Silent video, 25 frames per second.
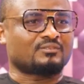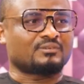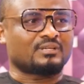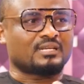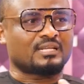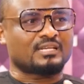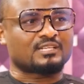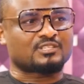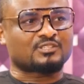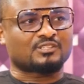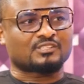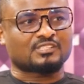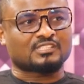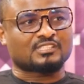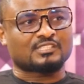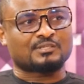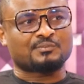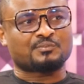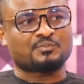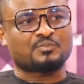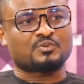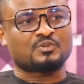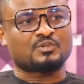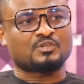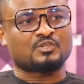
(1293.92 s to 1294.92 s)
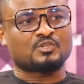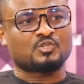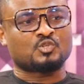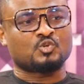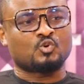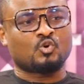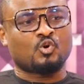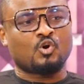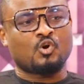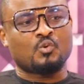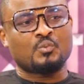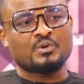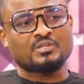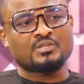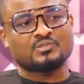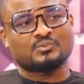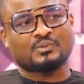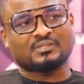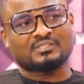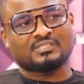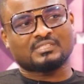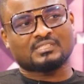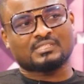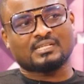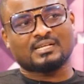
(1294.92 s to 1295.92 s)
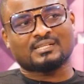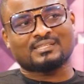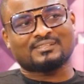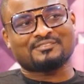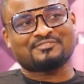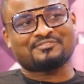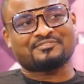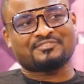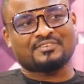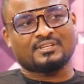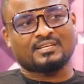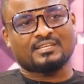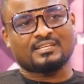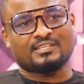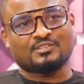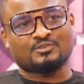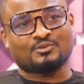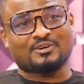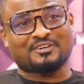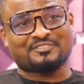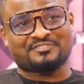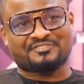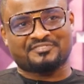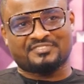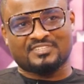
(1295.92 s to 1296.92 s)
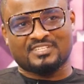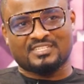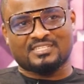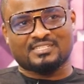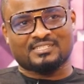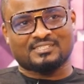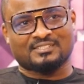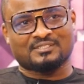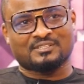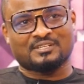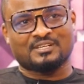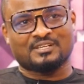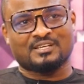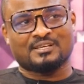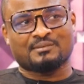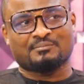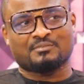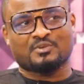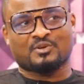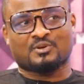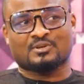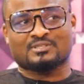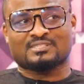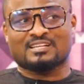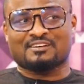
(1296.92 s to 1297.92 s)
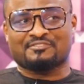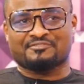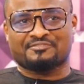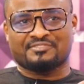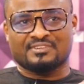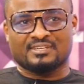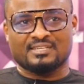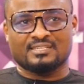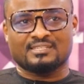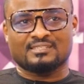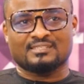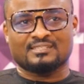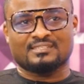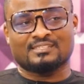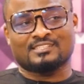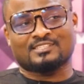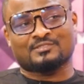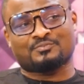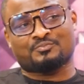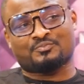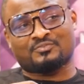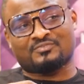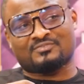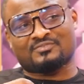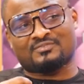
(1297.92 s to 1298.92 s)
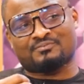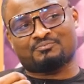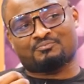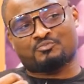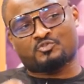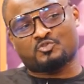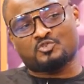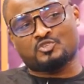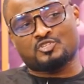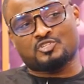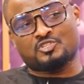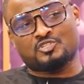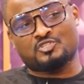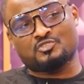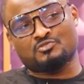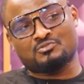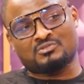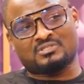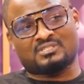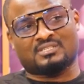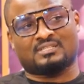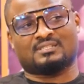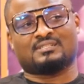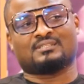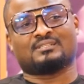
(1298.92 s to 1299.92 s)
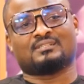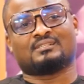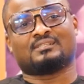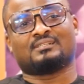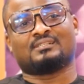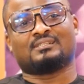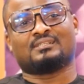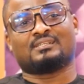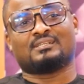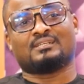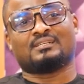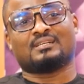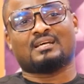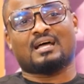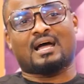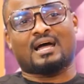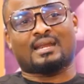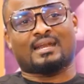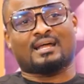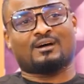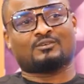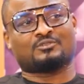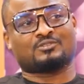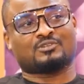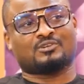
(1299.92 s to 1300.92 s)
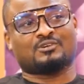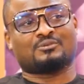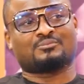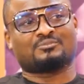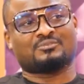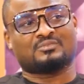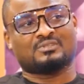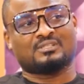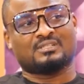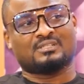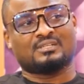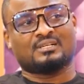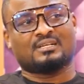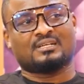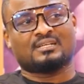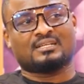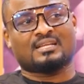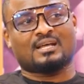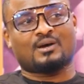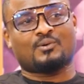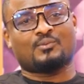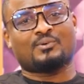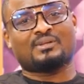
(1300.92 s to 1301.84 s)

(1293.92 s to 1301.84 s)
relationship, you always want to check the feeling you are feeding, because that feeling is producing an outcome. Now,